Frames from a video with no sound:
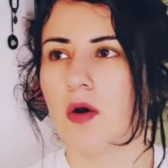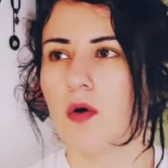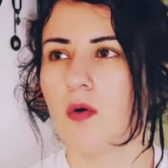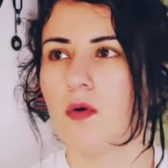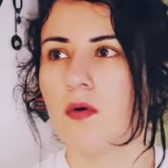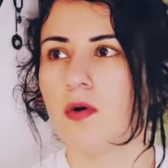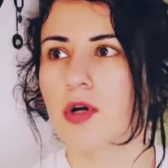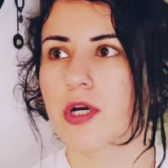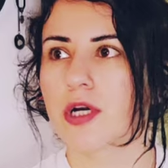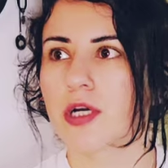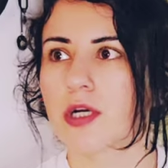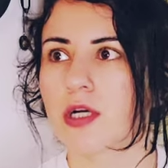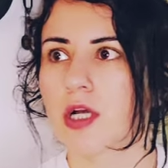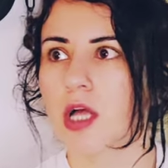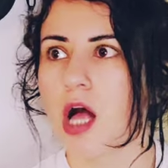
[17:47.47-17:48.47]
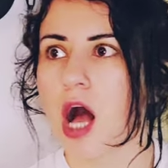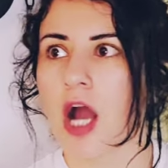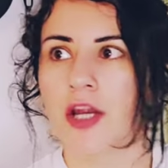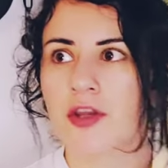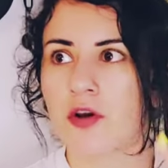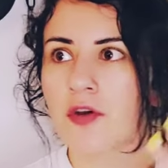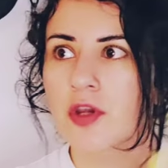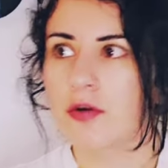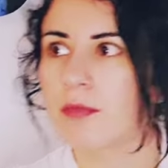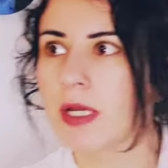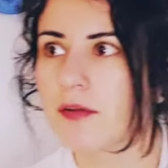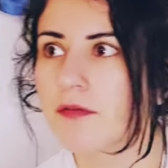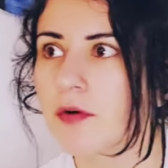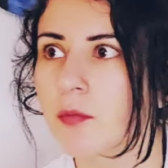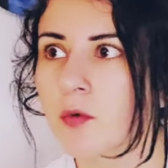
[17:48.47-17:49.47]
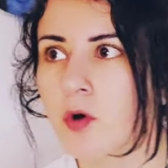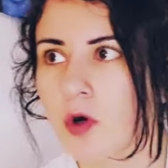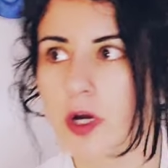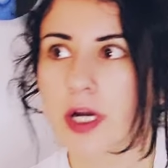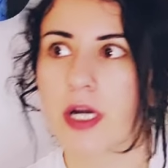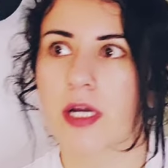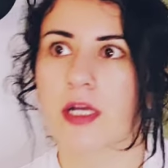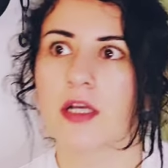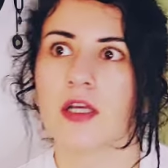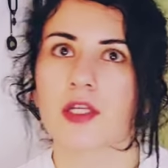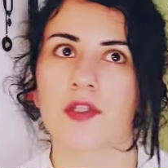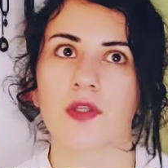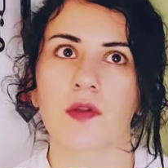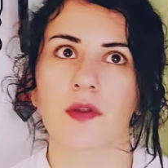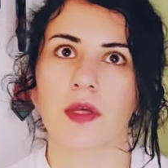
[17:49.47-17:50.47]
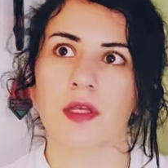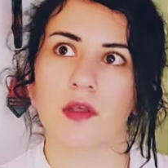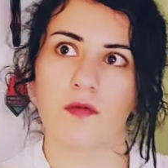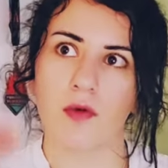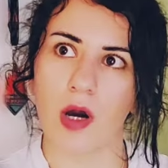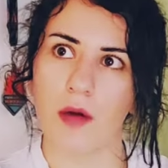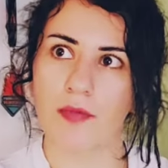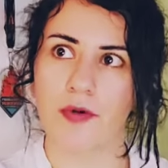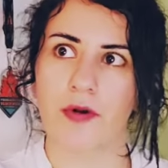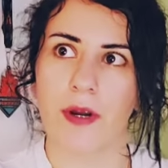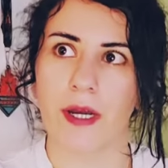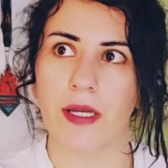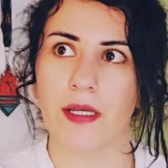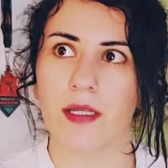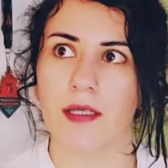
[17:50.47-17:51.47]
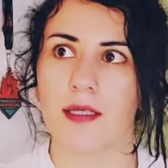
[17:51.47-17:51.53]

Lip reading: Or, I know you're meant for more, so that you upgrade.